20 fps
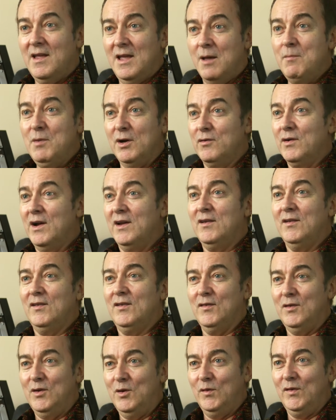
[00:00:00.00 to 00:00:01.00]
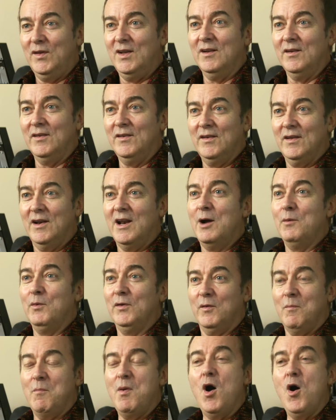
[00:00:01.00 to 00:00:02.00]
emigrated to New Zealand and I
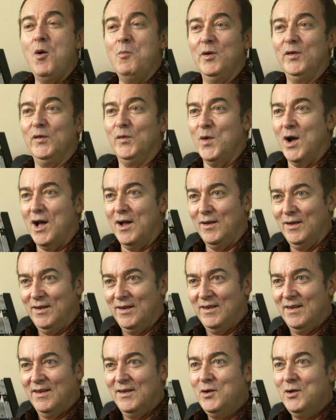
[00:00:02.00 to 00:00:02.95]
was a palm as well